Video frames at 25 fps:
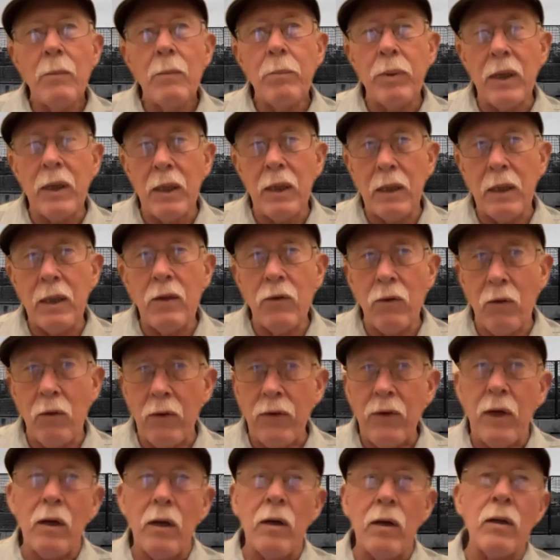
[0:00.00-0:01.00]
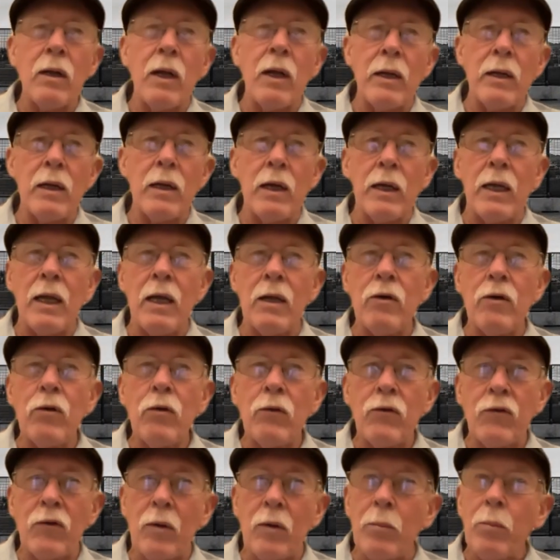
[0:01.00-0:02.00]
but in North Carolina, again,
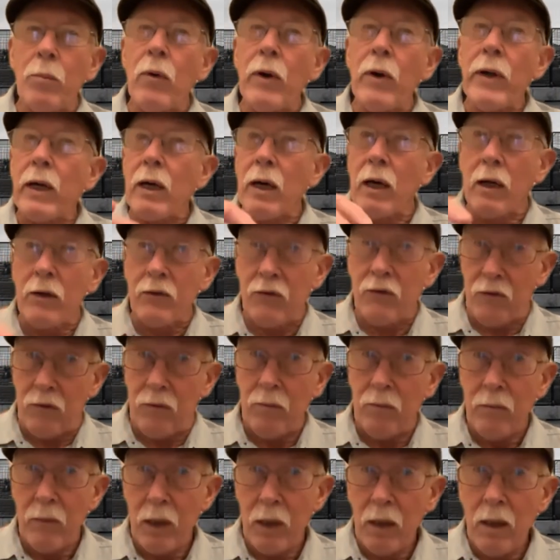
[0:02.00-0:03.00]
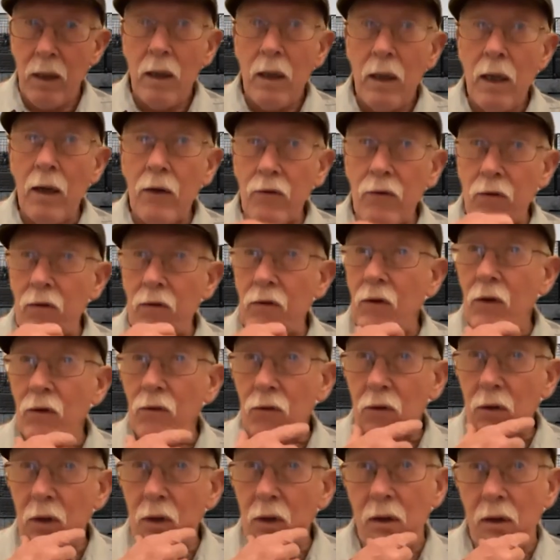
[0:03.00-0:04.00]
using boycotts as
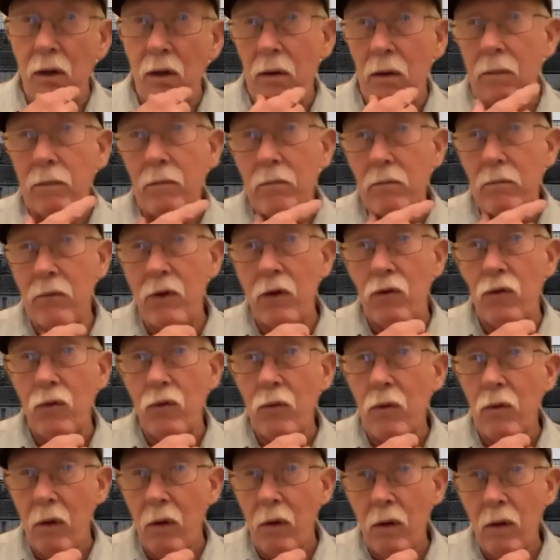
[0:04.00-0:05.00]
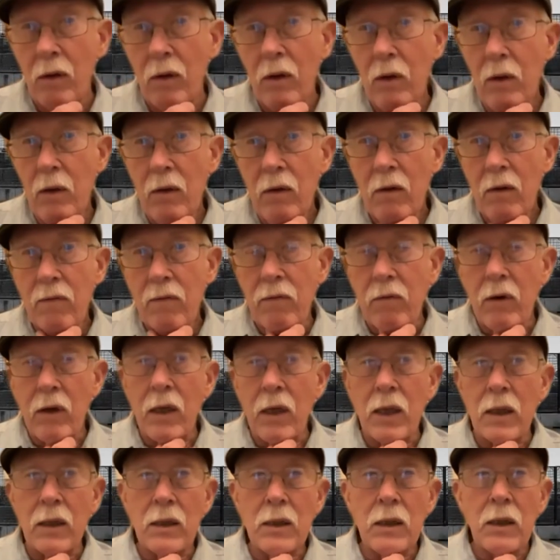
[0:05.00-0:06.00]
essentially the, the tool for
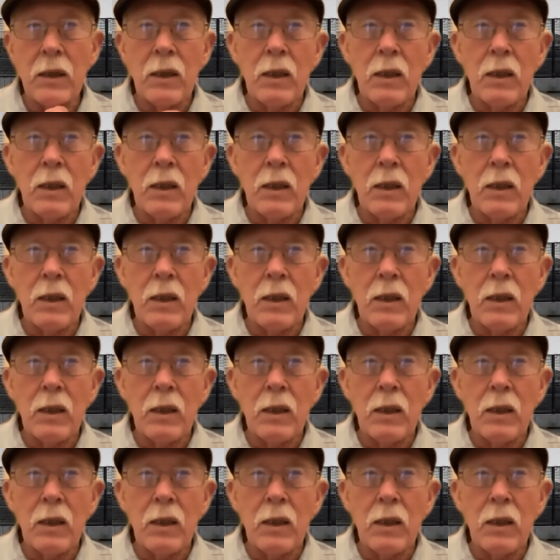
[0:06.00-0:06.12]
it.